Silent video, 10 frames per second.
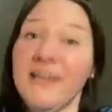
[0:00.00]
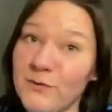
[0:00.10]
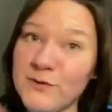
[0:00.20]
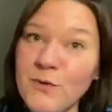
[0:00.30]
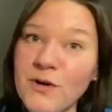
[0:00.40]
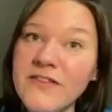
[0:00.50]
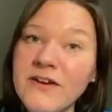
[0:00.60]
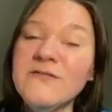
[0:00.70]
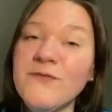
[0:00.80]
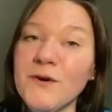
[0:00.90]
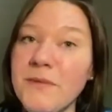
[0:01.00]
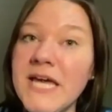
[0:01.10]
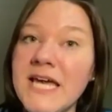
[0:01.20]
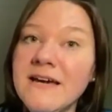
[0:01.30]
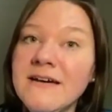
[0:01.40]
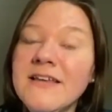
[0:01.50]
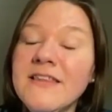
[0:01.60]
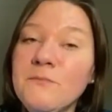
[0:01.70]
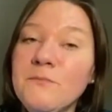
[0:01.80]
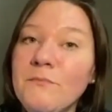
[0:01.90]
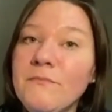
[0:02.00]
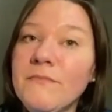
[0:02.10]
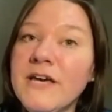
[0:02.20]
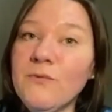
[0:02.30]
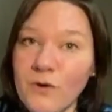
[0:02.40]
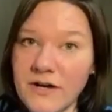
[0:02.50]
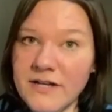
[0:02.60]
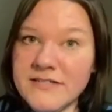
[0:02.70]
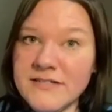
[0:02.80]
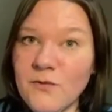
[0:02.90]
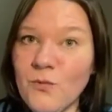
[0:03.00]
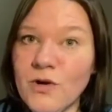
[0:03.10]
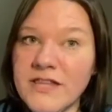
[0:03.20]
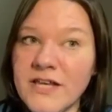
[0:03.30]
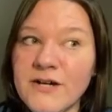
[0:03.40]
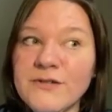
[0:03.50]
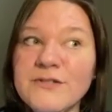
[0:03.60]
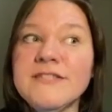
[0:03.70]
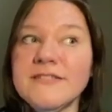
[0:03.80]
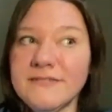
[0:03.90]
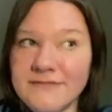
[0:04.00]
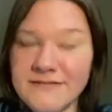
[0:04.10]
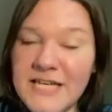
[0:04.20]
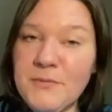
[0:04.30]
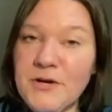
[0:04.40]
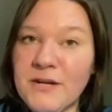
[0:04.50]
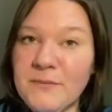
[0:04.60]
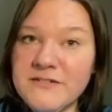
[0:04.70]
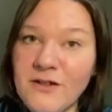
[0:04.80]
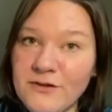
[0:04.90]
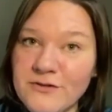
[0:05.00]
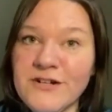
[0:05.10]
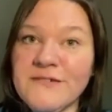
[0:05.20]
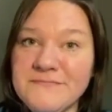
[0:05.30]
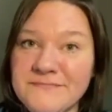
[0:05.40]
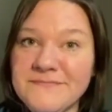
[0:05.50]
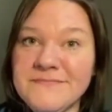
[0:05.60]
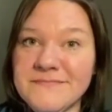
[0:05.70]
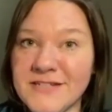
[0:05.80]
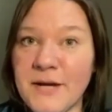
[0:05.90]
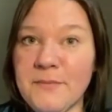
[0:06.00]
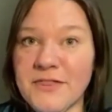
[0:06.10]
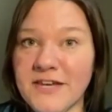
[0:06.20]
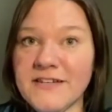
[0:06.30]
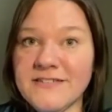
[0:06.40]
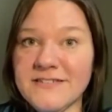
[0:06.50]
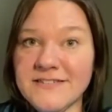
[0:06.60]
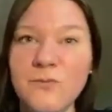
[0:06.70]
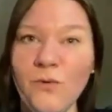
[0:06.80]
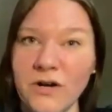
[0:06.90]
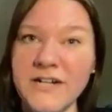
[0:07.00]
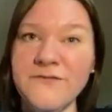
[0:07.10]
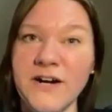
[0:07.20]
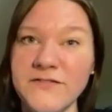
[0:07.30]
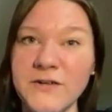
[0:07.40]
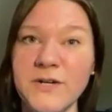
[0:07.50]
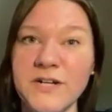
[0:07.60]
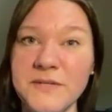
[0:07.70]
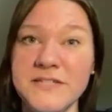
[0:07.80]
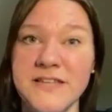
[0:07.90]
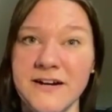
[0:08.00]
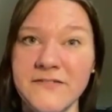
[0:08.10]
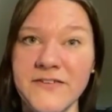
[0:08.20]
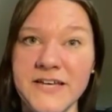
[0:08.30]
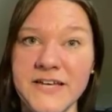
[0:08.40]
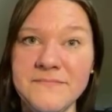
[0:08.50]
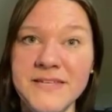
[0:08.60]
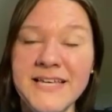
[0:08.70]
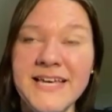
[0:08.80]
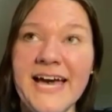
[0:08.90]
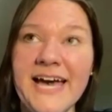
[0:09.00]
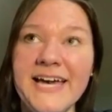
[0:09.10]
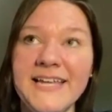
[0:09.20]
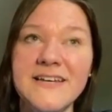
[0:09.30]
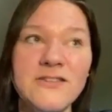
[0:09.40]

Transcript: it was one of those for me. It was one of those keep your enemies closer type of things. He wanted for everyone to be scared of him. And